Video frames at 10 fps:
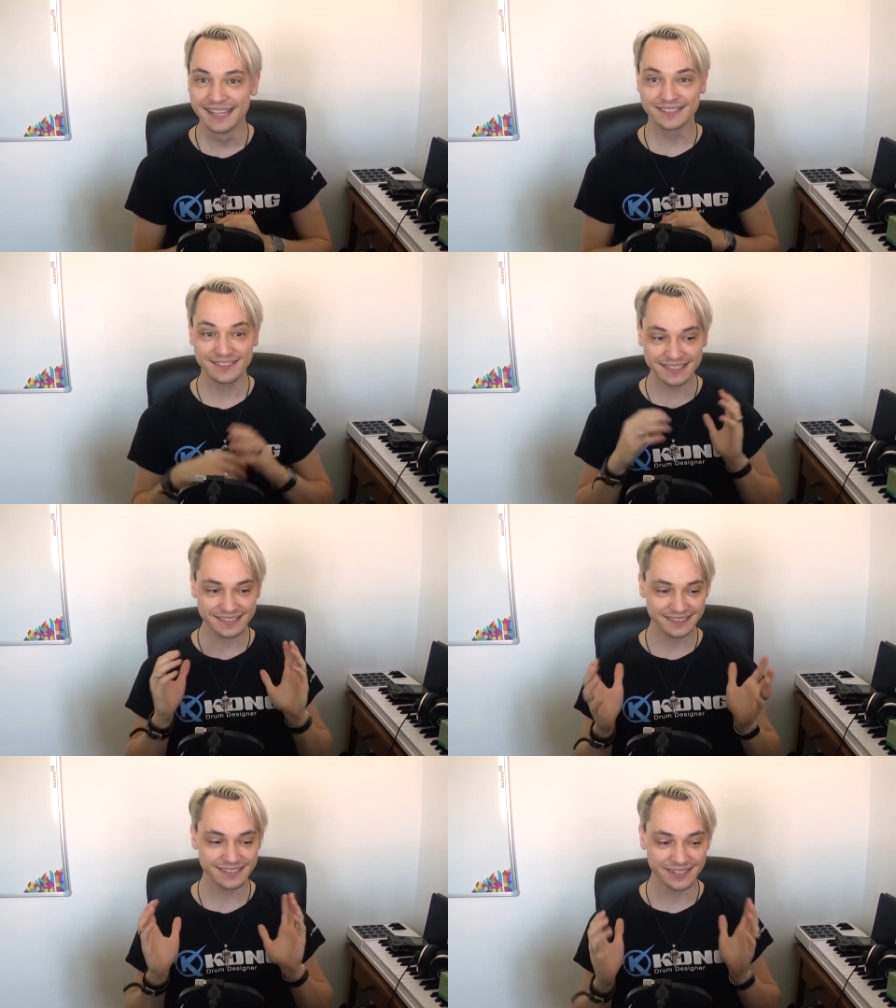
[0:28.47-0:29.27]
So
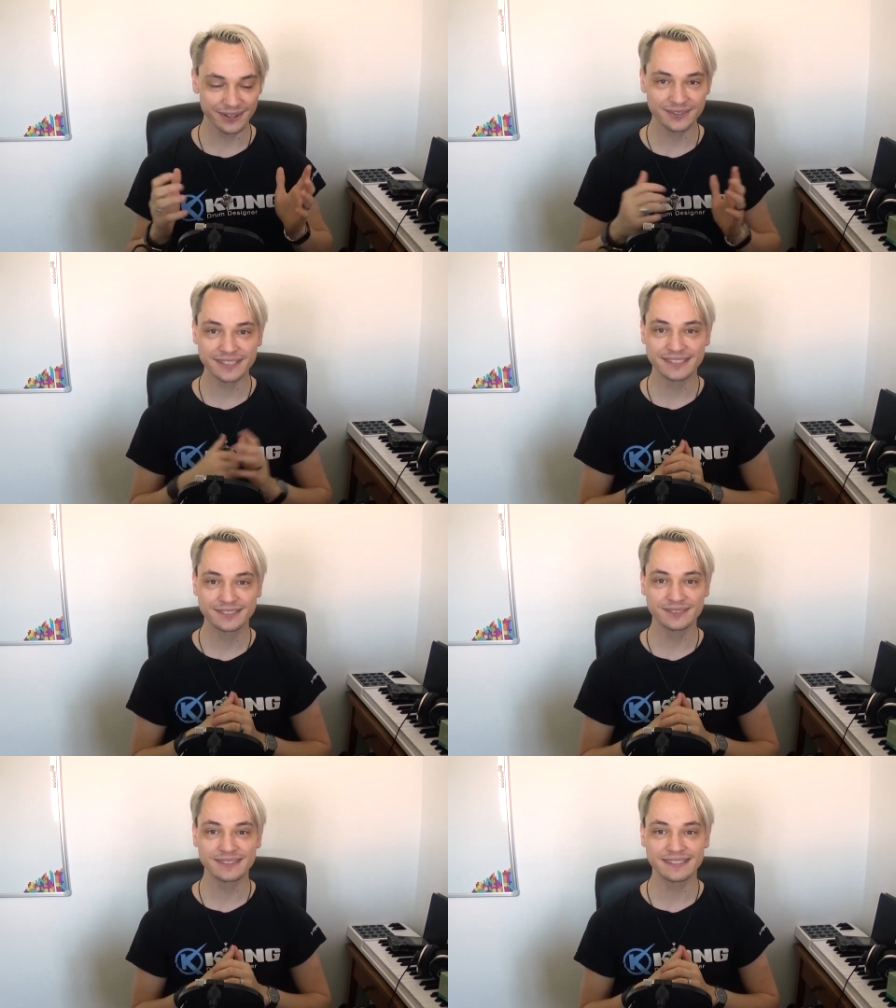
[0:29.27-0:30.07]
this is the
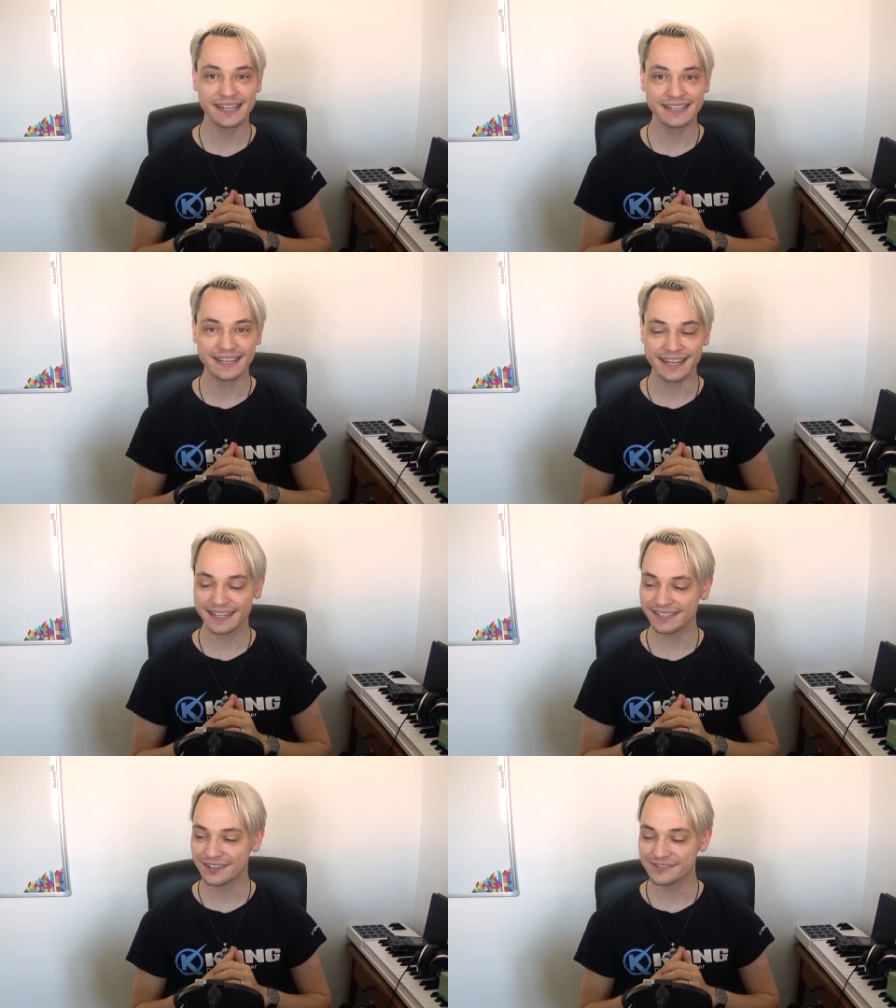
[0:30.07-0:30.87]
closest to the
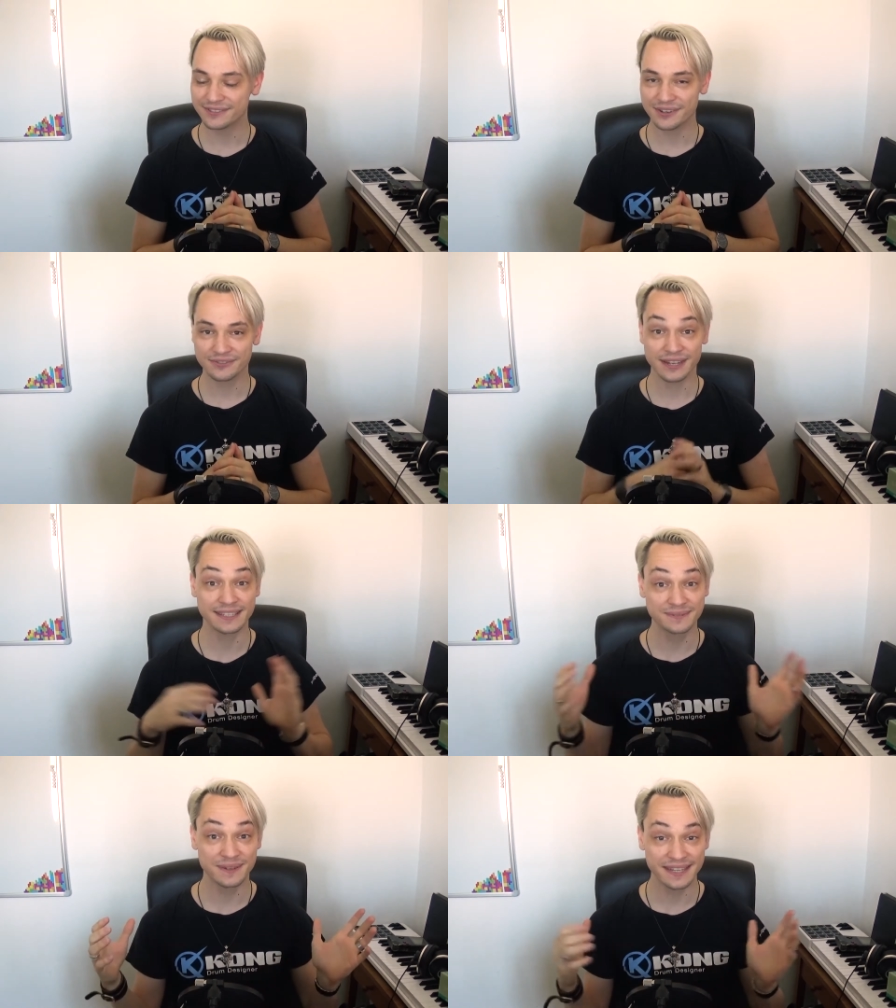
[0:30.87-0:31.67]
deadline of
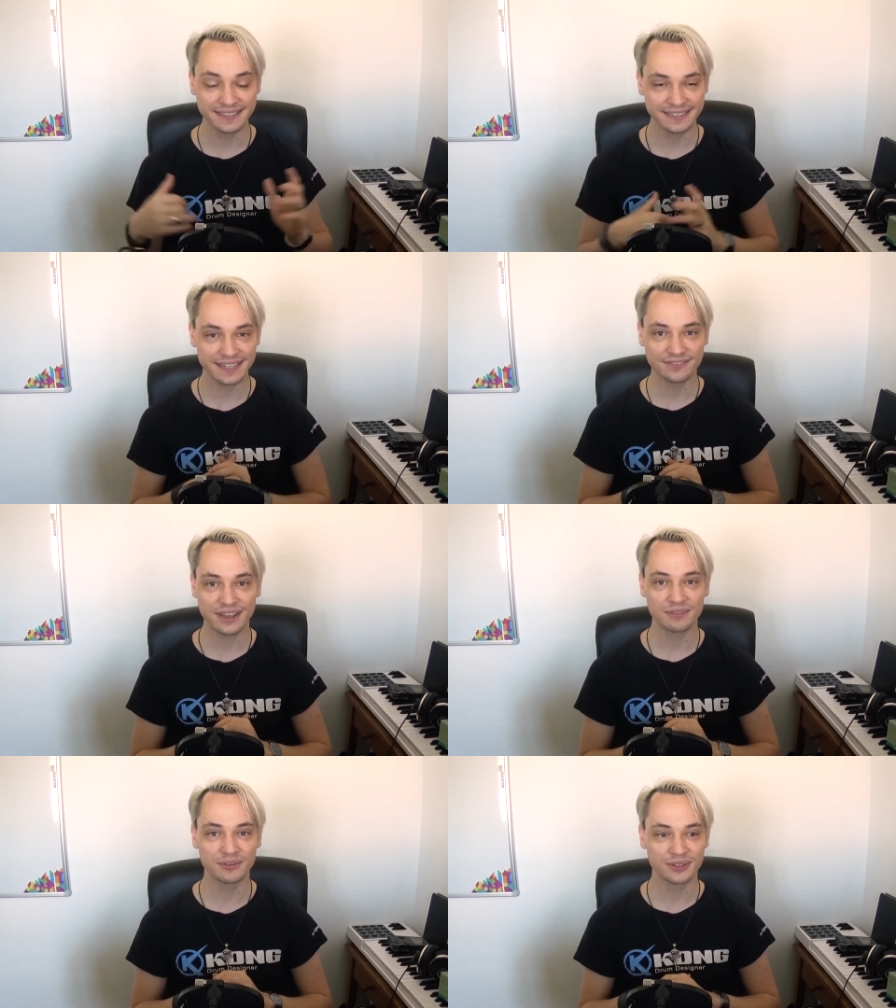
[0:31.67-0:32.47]
Let's Plays that I've
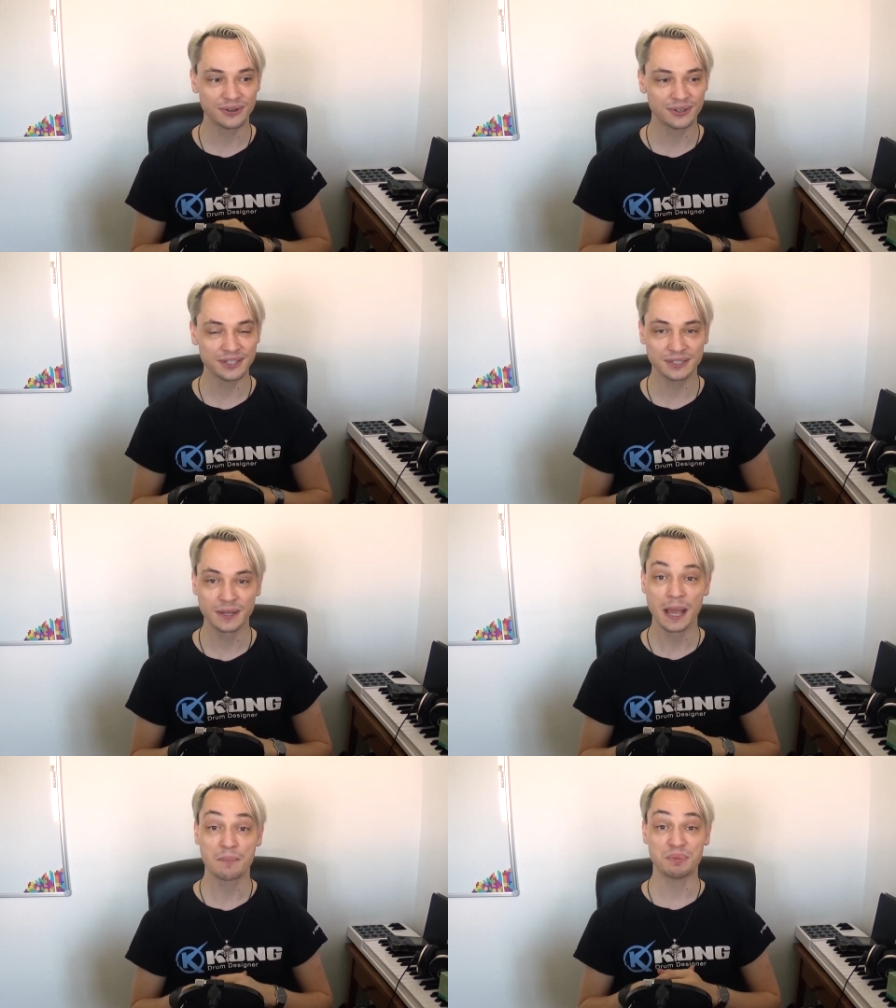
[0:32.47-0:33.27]
ever
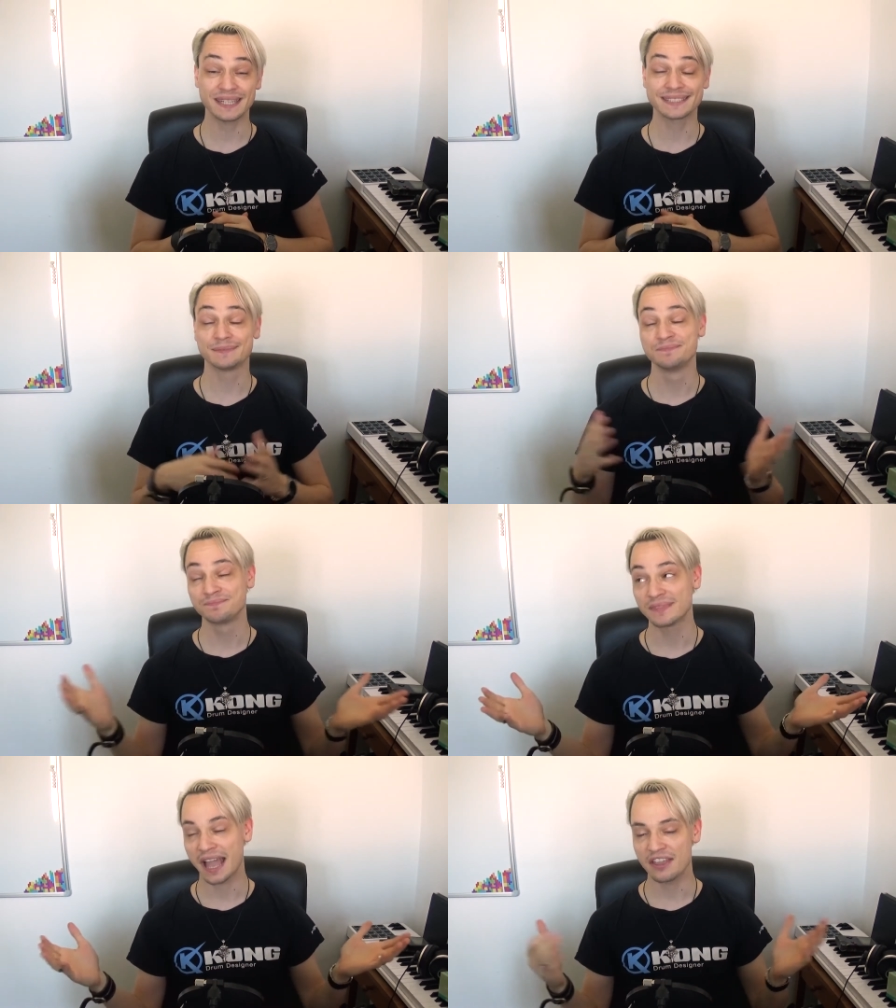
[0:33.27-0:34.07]
recorded. But
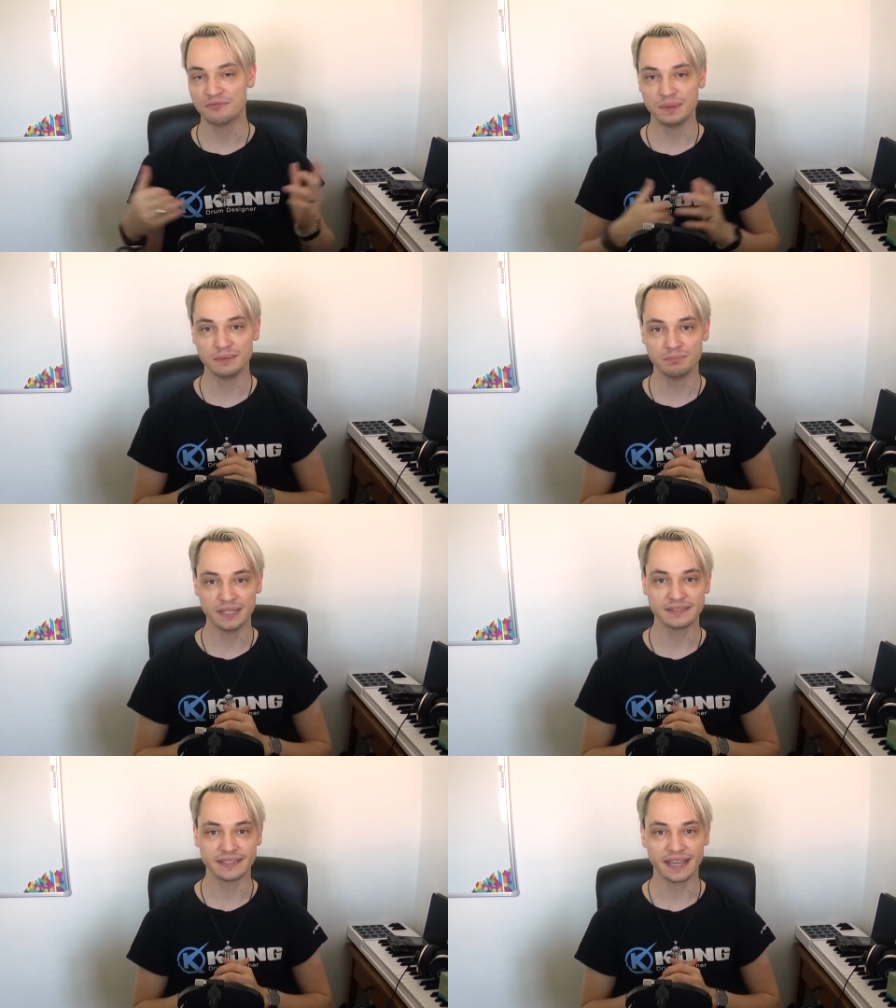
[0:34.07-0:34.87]
I've been
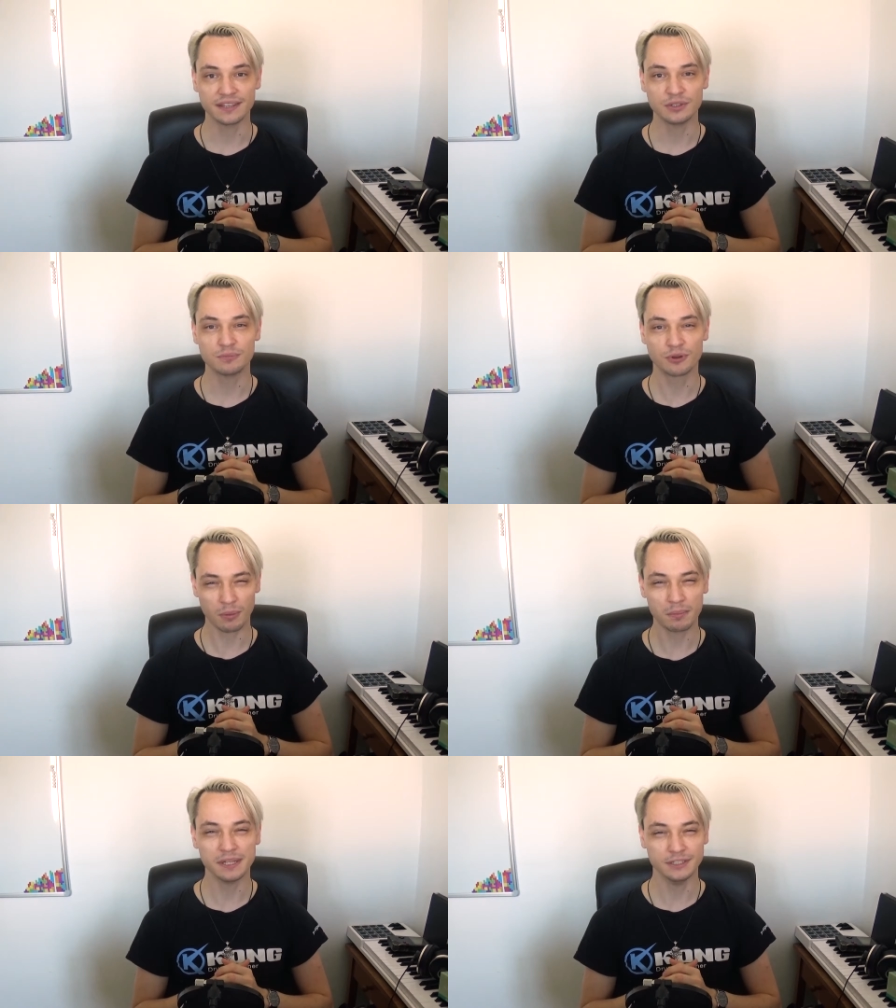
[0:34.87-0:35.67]
busy, and you
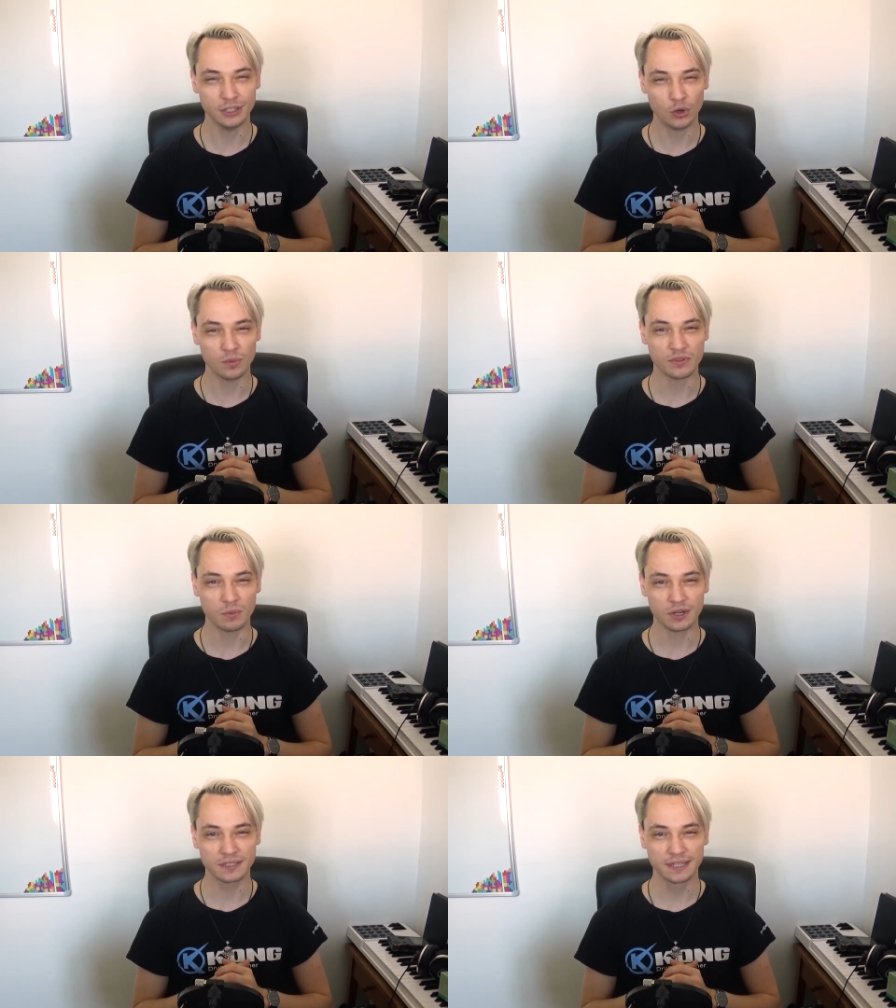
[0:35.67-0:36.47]
probably know with
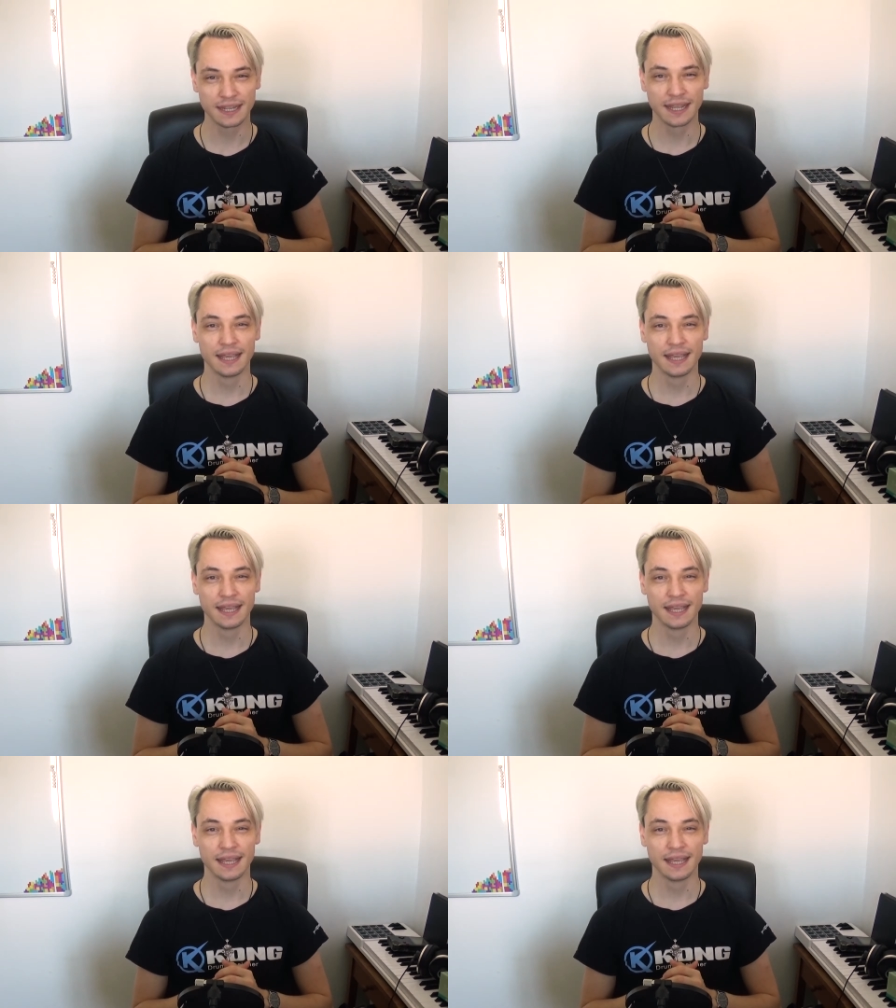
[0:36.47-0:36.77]
what.